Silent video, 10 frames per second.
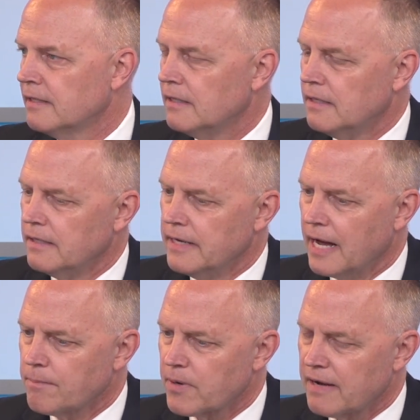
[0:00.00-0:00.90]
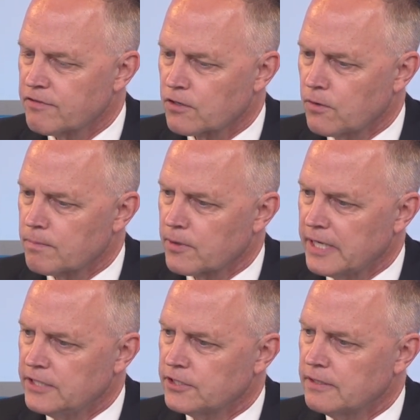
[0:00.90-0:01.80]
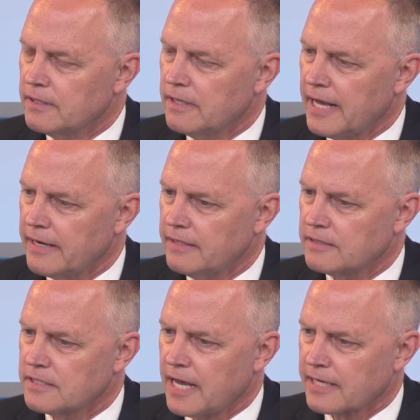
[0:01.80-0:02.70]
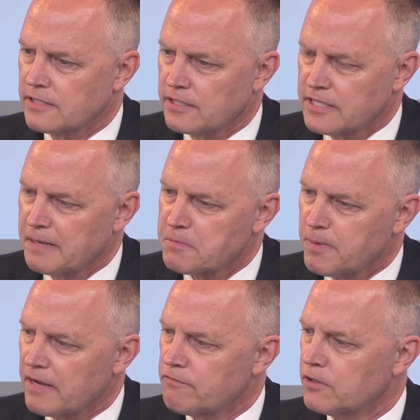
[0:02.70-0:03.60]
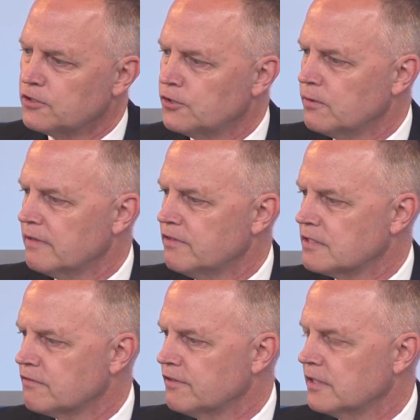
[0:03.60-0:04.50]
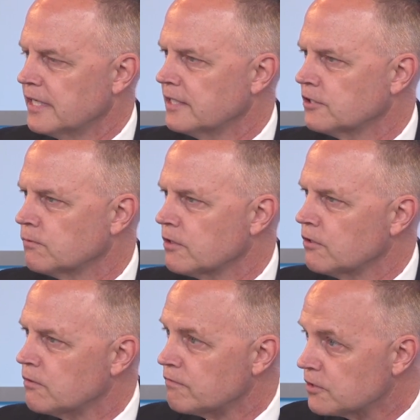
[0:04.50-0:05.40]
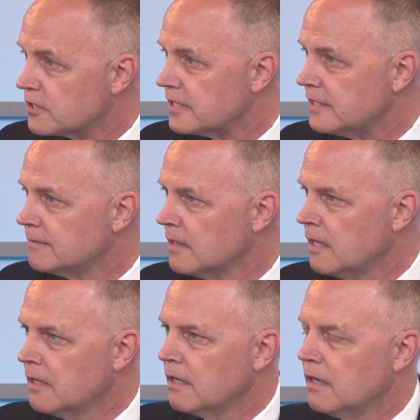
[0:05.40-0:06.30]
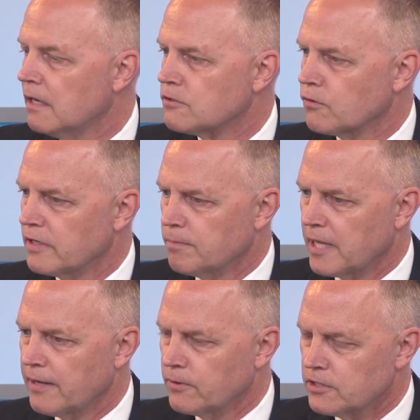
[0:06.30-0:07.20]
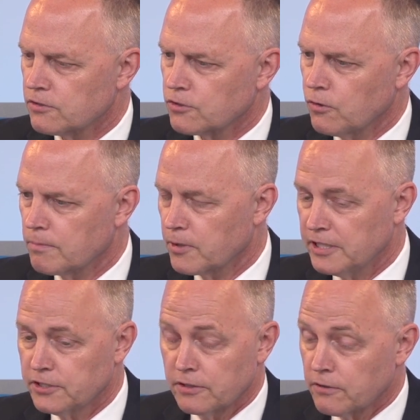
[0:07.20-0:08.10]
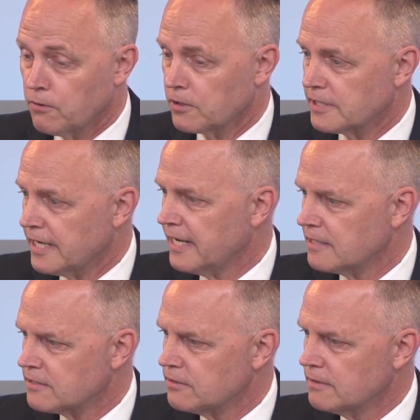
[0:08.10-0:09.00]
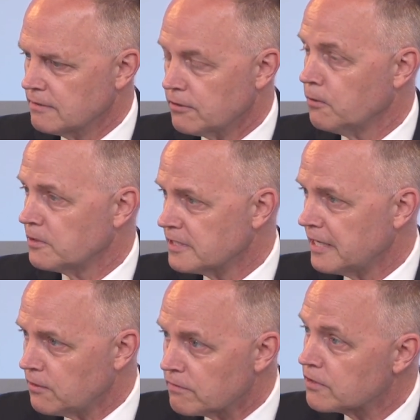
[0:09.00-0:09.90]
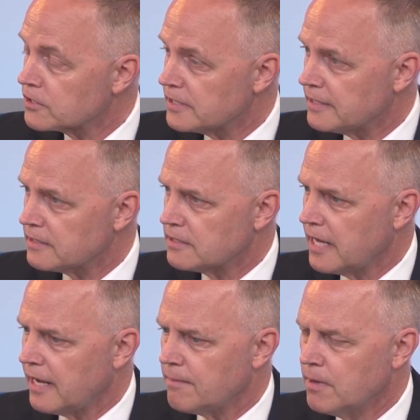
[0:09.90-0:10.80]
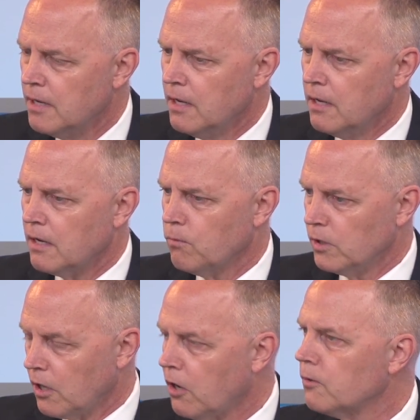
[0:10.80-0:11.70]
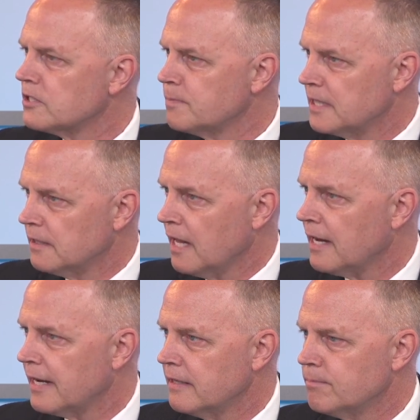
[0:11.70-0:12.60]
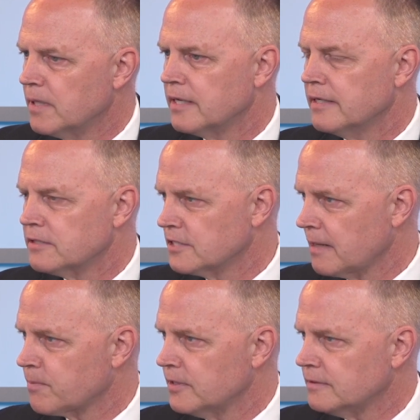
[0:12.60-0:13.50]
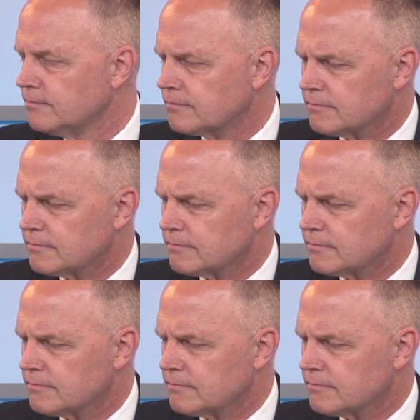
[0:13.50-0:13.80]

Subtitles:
nonprofit corporation that is tax exempt by virtue of its affiliation with the university. So the Applied Research Corporation, and of course it has Dakota State University in its name, will always be aligned, but it is separate.